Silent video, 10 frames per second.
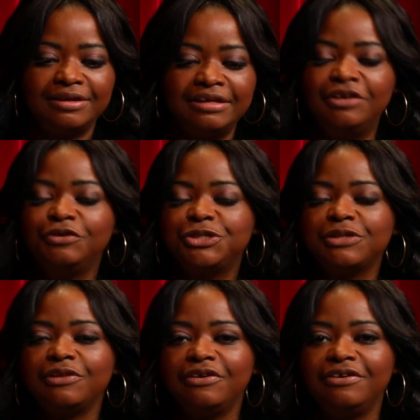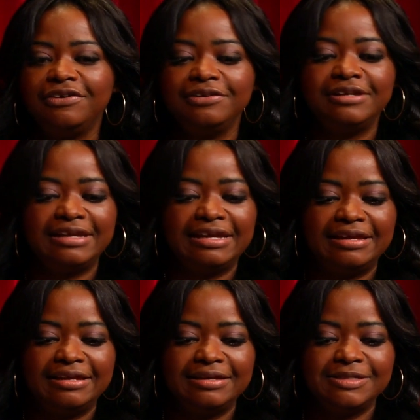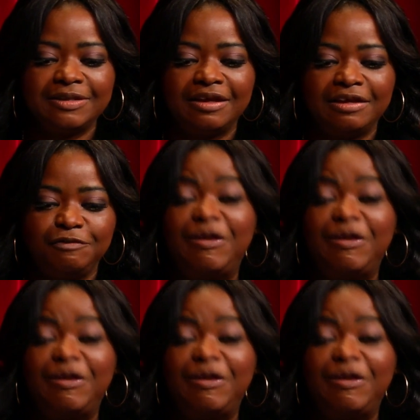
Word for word: eager to learn, and uh,